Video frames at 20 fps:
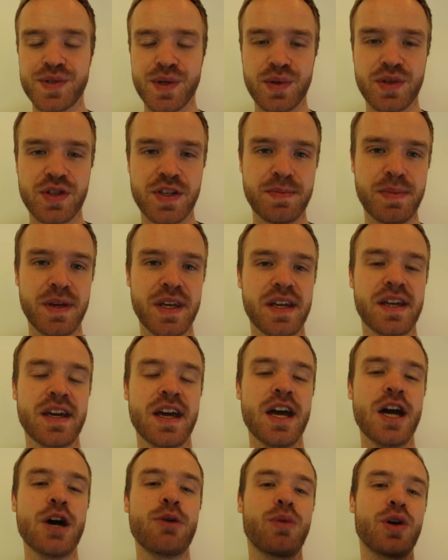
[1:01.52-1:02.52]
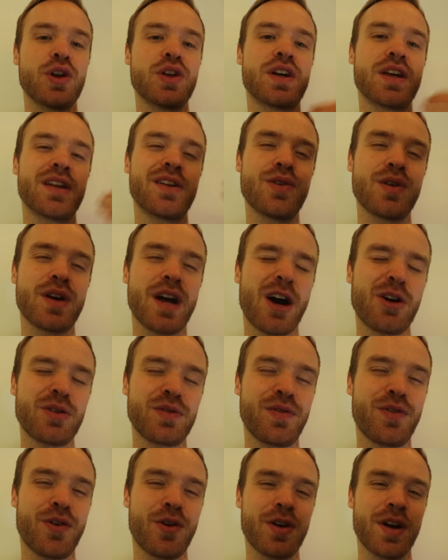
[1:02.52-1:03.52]
so to speak, what you can look out
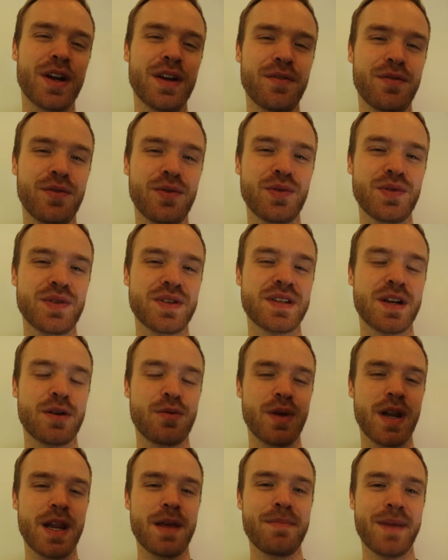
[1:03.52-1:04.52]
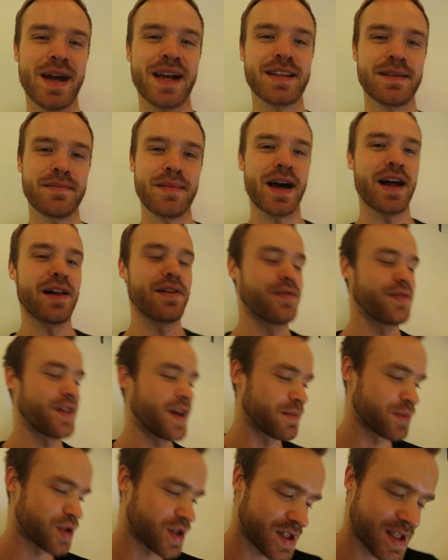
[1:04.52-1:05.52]
for in foods that really make them healthy.
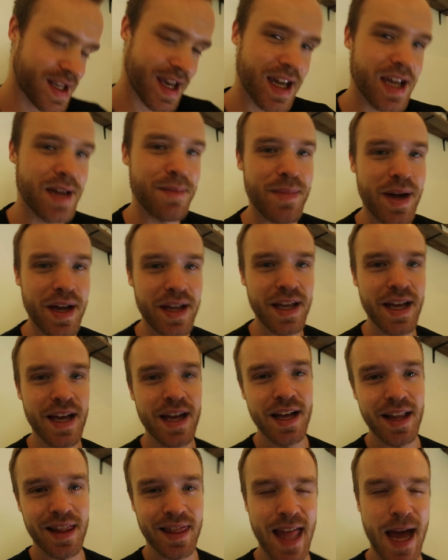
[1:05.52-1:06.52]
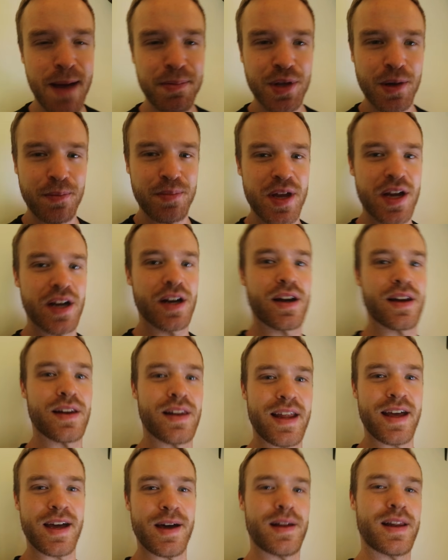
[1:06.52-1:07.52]
I'm just taking my laptop here a
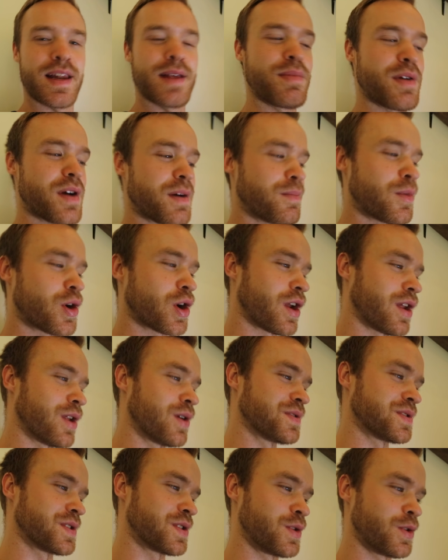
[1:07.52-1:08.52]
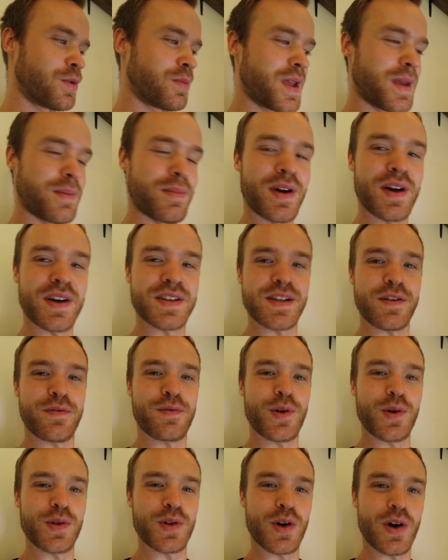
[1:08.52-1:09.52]
little bit more closer to me because I've
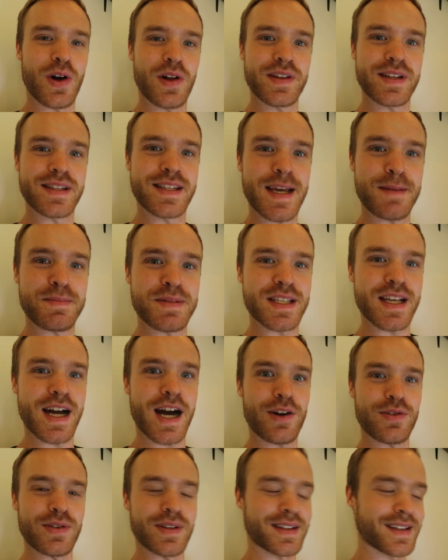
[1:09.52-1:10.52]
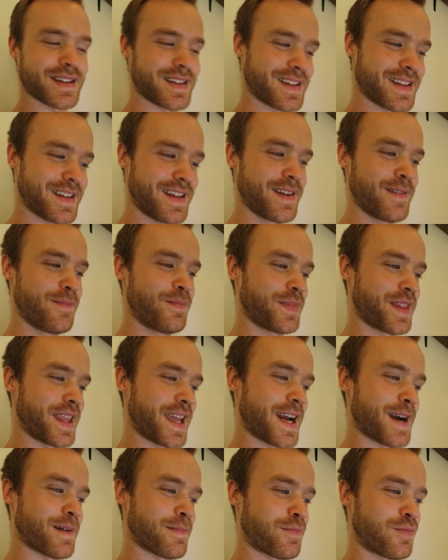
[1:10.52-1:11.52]
wrote all the tips down.
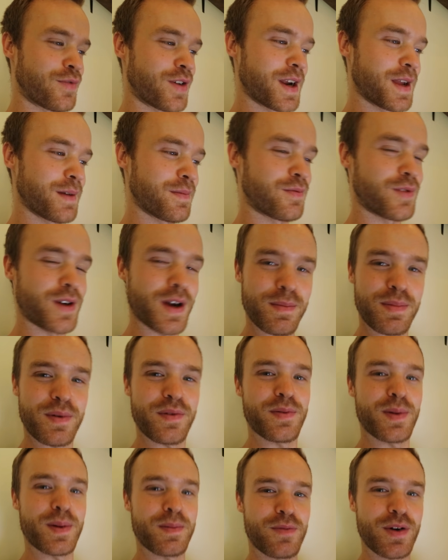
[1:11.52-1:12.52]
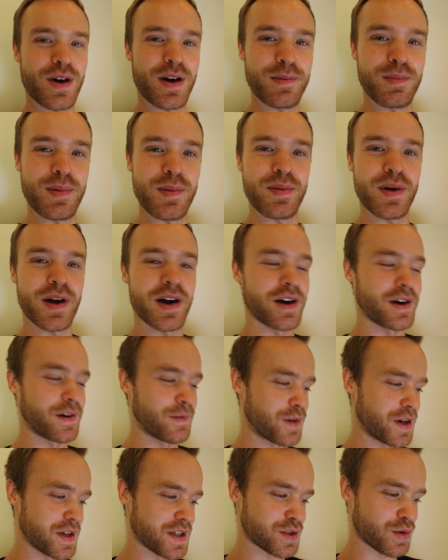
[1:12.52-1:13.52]
Yeah, very prepared,
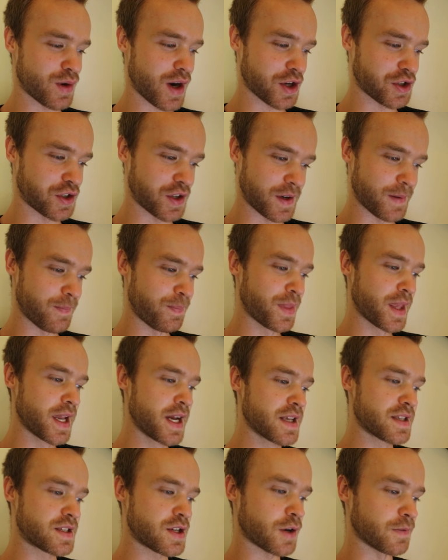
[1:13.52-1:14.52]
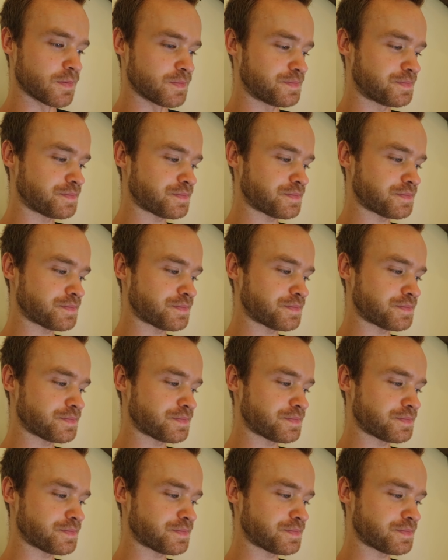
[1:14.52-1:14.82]
very structured. So